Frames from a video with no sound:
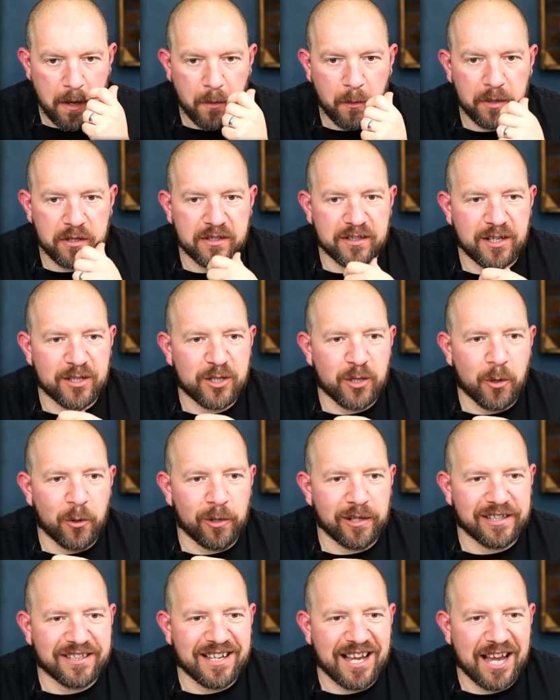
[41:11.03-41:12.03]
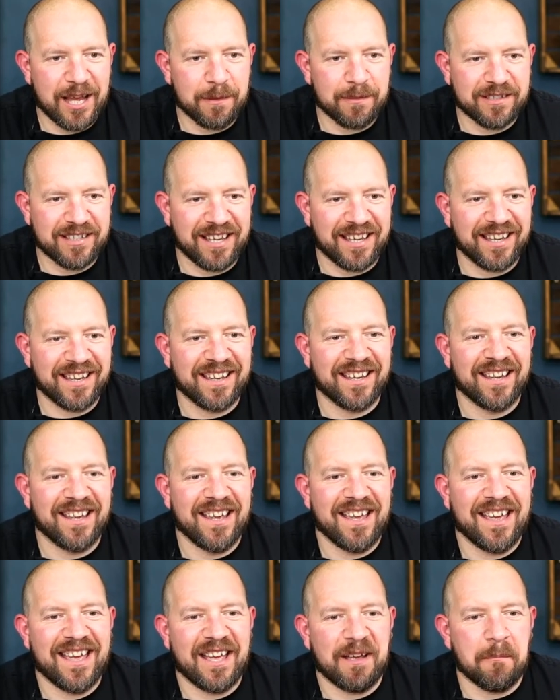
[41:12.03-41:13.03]
which is a total time sink
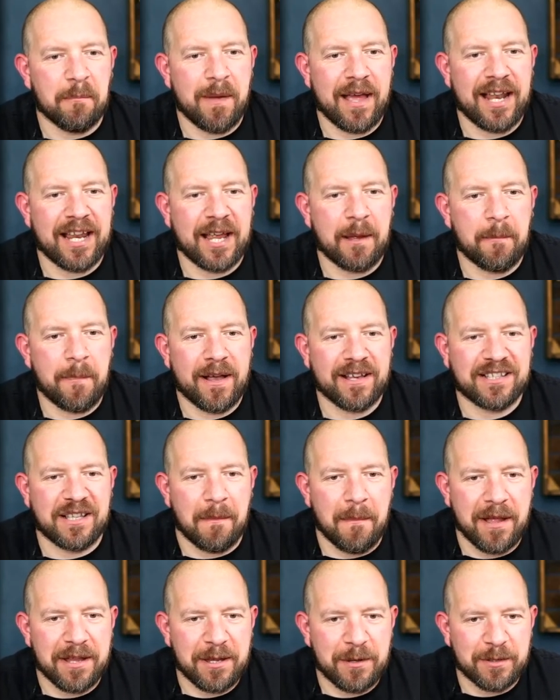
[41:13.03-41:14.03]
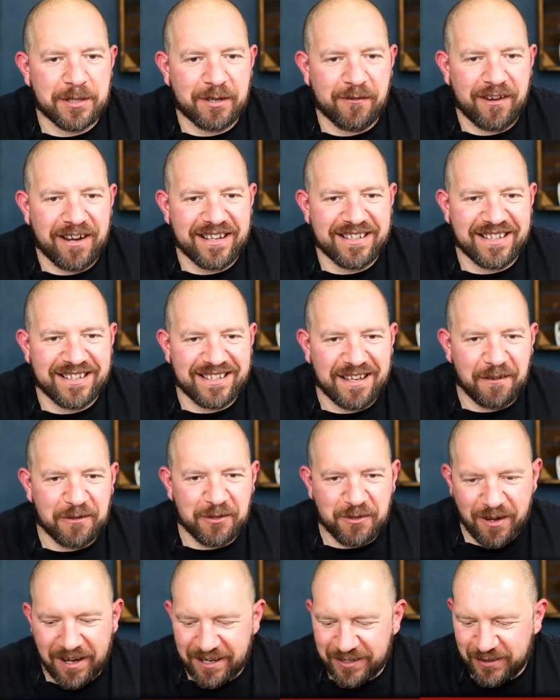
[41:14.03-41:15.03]
and barely get past the menu screen as the
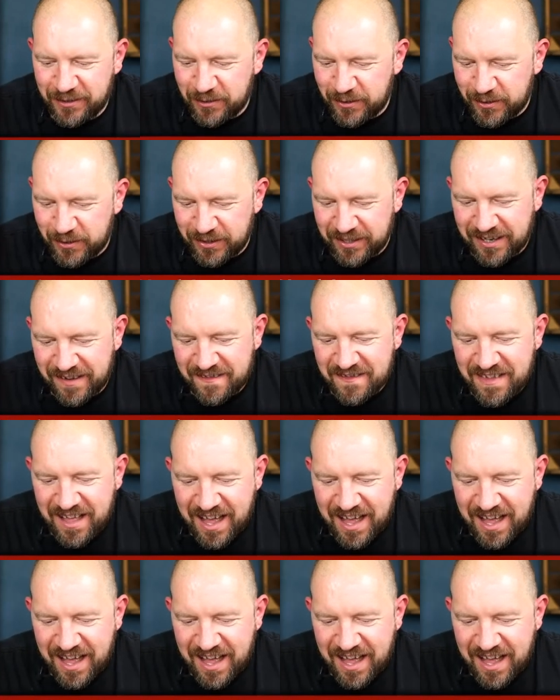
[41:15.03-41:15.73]
soundtrack is so good.